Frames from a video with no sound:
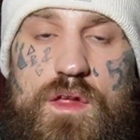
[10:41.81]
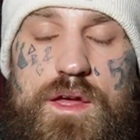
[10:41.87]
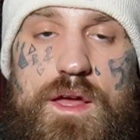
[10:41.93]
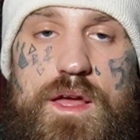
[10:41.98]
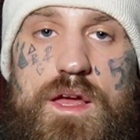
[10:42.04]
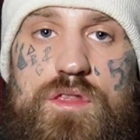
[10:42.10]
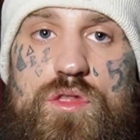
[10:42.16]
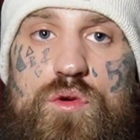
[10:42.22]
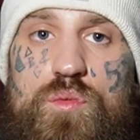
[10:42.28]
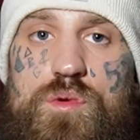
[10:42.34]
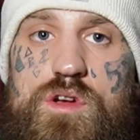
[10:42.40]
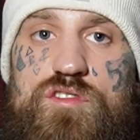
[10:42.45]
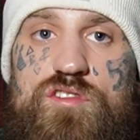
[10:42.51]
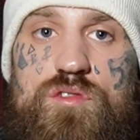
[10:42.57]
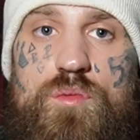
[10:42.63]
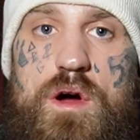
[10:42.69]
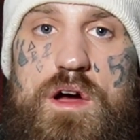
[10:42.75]
And the
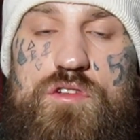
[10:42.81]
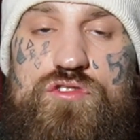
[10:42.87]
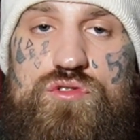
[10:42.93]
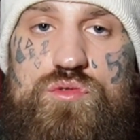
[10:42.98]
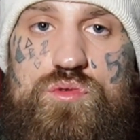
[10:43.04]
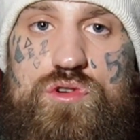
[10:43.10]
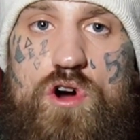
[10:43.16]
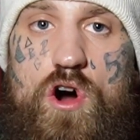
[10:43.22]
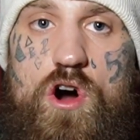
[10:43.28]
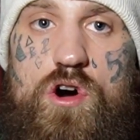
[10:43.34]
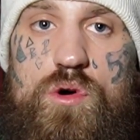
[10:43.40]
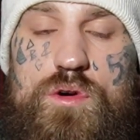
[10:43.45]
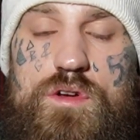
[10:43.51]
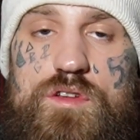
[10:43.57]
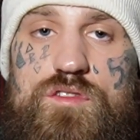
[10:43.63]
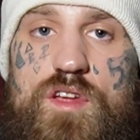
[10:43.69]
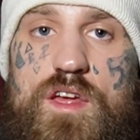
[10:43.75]
reason why
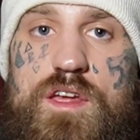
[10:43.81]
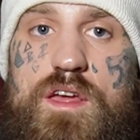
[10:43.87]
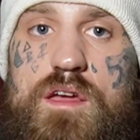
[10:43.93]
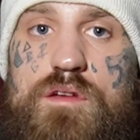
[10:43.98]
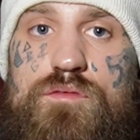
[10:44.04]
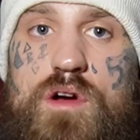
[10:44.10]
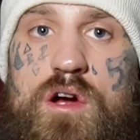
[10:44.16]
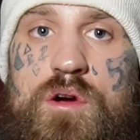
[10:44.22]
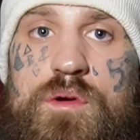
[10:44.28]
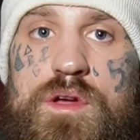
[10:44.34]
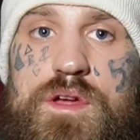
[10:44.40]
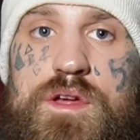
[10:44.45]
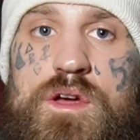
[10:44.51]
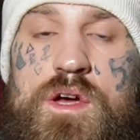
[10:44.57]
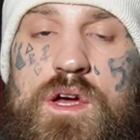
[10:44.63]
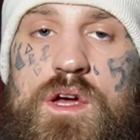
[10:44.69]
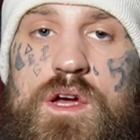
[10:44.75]
shugal can take a
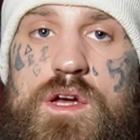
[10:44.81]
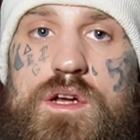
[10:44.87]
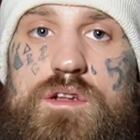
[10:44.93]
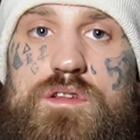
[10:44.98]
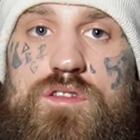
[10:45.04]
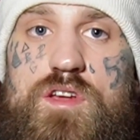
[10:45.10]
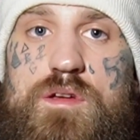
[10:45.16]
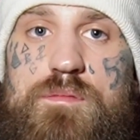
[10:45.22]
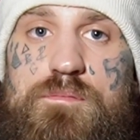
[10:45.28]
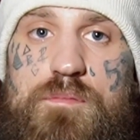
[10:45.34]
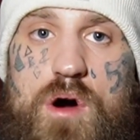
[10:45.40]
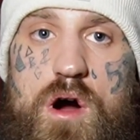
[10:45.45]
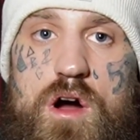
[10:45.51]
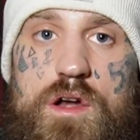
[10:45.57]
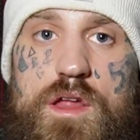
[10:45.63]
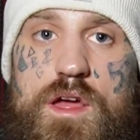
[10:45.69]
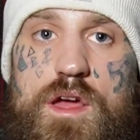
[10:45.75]
very
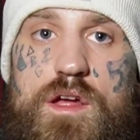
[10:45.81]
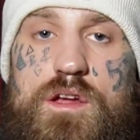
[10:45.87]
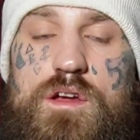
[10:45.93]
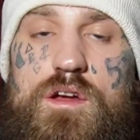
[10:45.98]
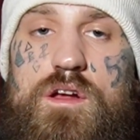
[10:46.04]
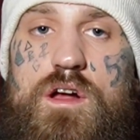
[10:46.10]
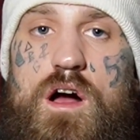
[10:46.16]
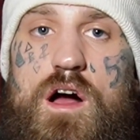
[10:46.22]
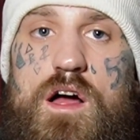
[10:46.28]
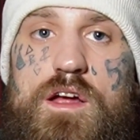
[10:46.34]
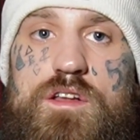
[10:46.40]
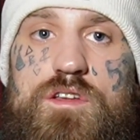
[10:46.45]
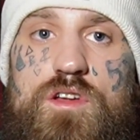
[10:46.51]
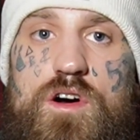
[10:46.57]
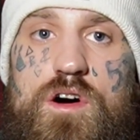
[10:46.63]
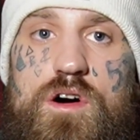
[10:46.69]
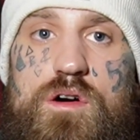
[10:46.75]
demonic
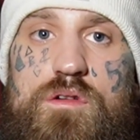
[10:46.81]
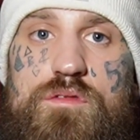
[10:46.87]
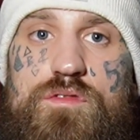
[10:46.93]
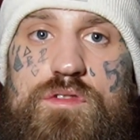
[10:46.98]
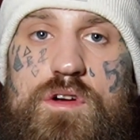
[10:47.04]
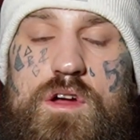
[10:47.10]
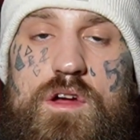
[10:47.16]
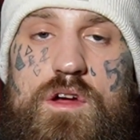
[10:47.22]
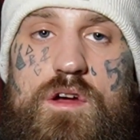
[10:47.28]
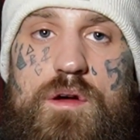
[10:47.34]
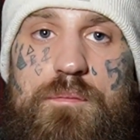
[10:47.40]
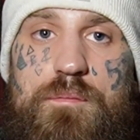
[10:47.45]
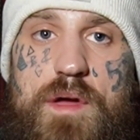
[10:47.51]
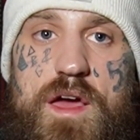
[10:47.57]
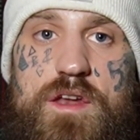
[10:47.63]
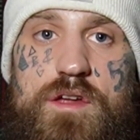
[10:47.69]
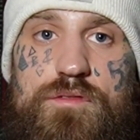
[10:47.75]
kind of
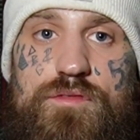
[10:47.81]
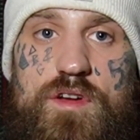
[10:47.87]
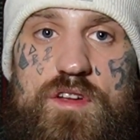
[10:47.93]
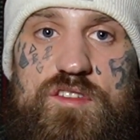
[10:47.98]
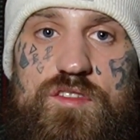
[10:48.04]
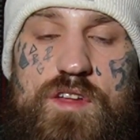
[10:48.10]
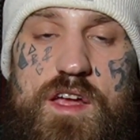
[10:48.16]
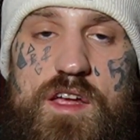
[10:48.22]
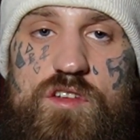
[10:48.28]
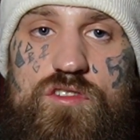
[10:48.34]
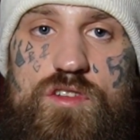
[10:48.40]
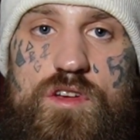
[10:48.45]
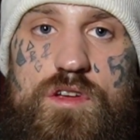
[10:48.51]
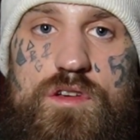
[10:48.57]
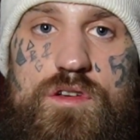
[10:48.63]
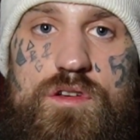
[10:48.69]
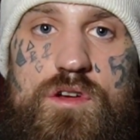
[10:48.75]

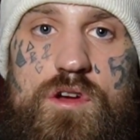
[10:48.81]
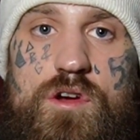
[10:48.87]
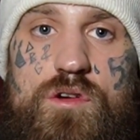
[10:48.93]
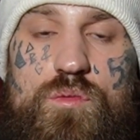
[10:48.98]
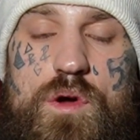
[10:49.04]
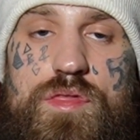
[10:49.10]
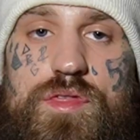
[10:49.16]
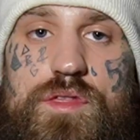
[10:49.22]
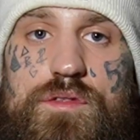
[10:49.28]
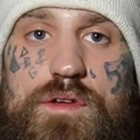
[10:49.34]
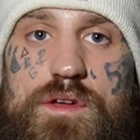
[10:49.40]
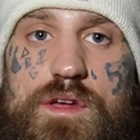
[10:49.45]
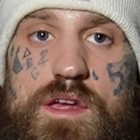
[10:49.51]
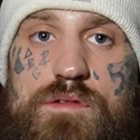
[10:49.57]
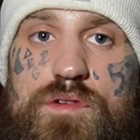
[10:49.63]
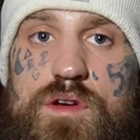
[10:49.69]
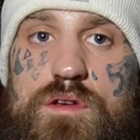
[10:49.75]
manifestation with
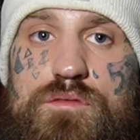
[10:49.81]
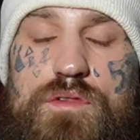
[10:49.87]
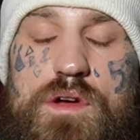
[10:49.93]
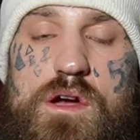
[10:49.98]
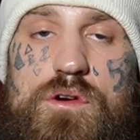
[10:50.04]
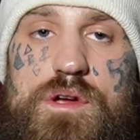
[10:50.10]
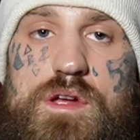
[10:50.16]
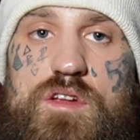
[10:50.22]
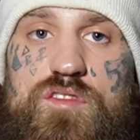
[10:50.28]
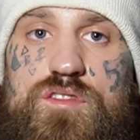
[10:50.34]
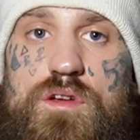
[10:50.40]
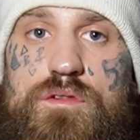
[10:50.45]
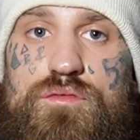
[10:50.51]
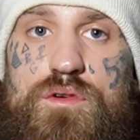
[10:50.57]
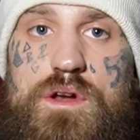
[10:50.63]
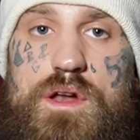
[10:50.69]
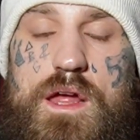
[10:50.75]
even various
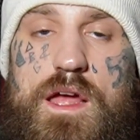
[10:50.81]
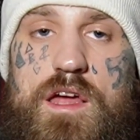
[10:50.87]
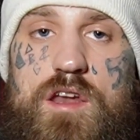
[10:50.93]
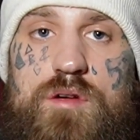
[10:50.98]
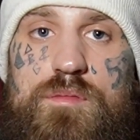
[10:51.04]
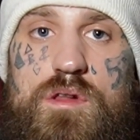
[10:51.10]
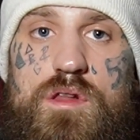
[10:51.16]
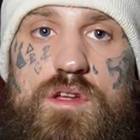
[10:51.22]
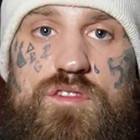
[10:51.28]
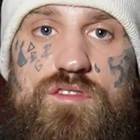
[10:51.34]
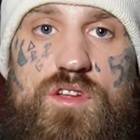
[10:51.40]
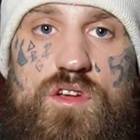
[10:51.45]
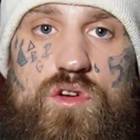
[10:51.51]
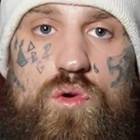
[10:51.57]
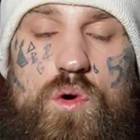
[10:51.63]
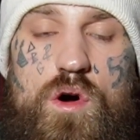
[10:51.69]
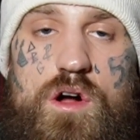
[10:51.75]
different
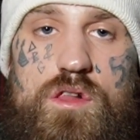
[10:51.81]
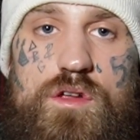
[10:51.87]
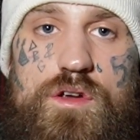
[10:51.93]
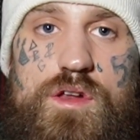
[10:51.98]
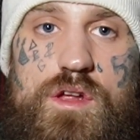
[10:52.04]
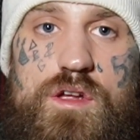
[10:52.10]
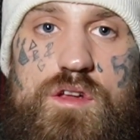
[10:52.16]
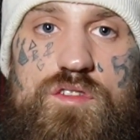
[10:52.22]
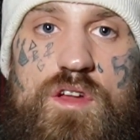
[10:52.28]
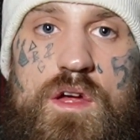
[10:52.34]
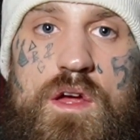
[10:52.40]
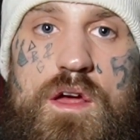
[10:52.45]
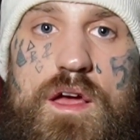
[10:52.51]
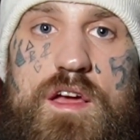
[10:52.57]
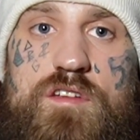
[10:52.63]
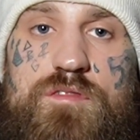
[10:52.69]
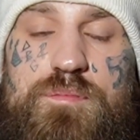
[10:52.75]
animalistic qualities
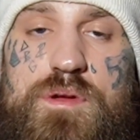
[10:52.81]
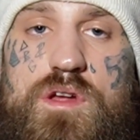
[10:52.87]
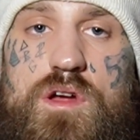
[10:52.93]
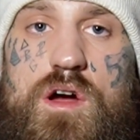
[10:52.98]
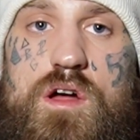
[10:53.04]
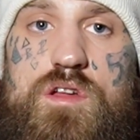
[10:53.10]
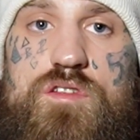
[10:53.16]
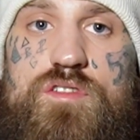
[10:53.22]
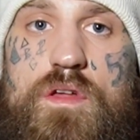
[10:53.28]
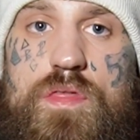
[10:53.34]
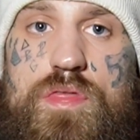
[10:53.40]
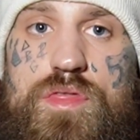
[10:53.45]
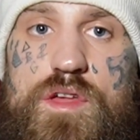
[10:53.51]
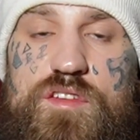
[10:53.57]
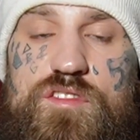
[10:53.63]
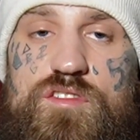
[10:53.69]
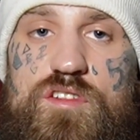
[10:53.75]
is because
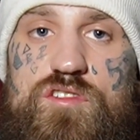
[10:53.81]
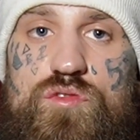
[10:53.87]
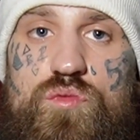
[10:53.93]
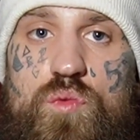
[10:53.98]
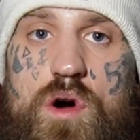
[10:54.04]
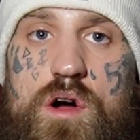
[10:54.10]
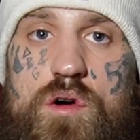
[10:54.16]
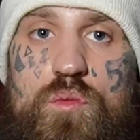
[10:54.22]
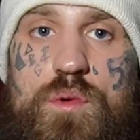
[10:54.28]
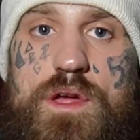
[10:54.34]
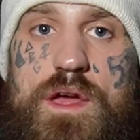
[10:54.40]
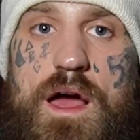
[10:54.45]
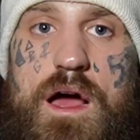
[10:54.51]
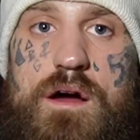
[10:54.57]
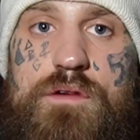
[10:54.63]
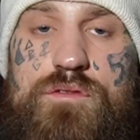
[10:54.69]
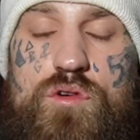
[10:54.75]
this is what we
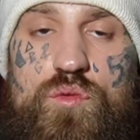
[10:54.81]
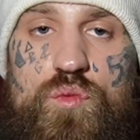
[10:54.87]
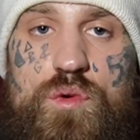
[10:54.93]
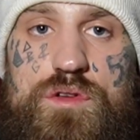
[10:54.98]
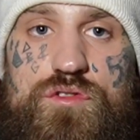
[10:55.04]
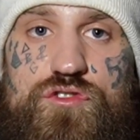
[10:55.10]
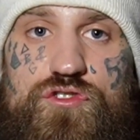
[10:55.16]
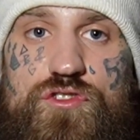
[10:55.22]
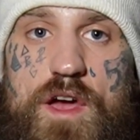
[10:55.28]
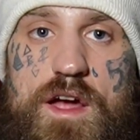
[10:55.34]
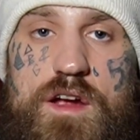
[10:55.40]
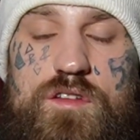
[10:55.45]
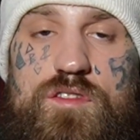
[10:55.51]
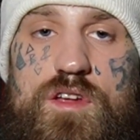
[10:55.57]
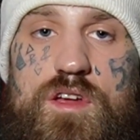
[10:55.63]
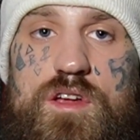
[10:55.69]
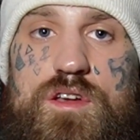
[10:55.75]
have
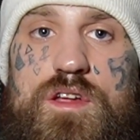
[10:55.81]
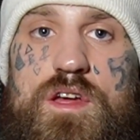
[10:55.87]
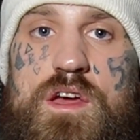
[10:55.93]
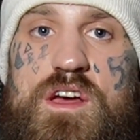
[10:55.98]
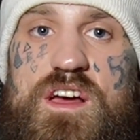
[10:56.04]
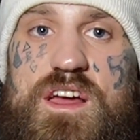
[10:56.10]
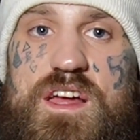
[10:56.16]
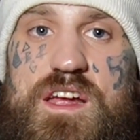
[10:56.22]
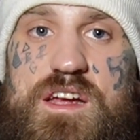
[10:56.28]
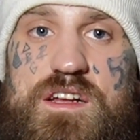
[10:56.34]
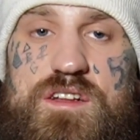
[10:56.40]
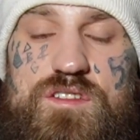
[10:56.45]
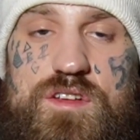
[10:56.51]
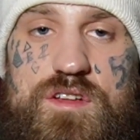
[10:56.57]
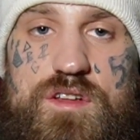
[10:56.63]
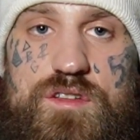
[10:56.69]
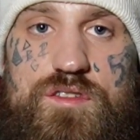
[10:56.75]
rejected
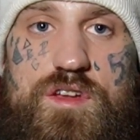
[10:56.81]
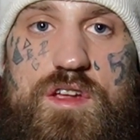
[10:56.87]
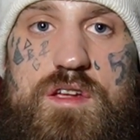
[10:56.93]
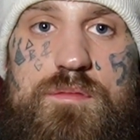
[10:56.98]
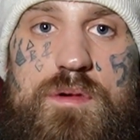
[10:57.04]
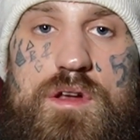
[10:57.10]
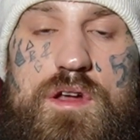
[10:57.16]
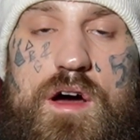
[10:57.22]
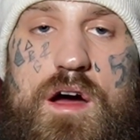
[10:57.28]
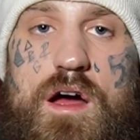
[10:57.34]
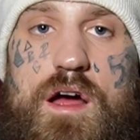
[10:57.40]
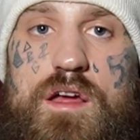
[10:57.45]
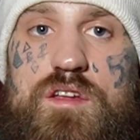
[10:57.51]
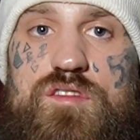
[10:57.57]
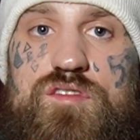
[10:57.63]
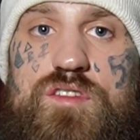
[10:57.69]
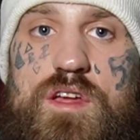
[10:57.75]
and
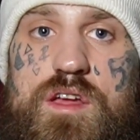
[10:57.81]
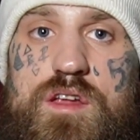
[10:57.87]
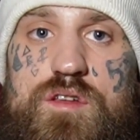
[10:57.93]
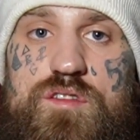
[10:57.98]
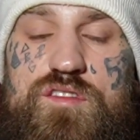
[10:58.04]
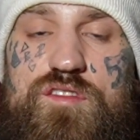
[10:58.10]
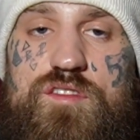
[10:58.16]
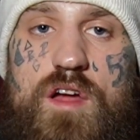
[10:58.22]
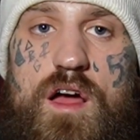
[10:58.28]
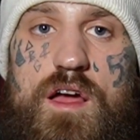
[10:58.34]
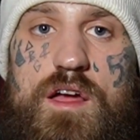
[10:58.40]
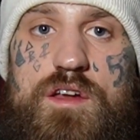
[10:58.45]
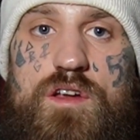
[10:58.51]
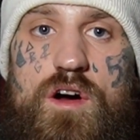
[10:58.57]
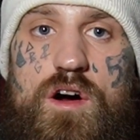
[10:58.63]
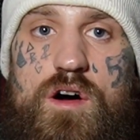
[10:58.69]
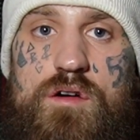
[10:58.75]
demonized
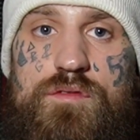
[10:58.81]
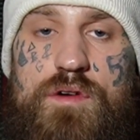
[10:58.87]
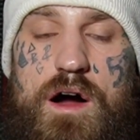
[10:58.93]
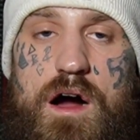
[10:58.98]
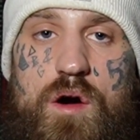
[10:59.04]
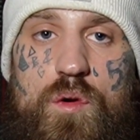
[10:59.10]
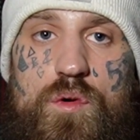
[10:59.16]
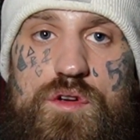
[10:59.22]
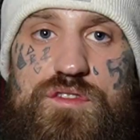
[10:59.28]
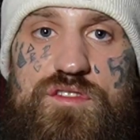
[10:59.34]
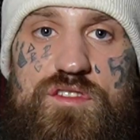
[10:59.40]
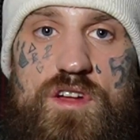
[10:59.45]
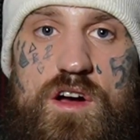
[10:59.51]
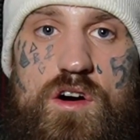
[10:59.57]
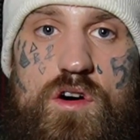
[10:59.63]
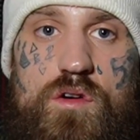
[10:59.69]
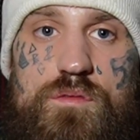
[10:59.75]
inside of
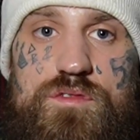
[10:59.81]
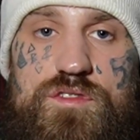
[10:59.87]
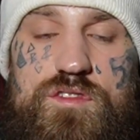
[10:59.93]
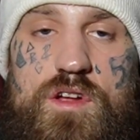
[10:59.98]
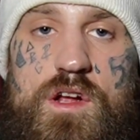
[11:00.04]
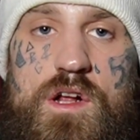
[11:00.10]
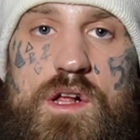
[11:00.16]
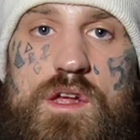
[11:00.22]
ourselves.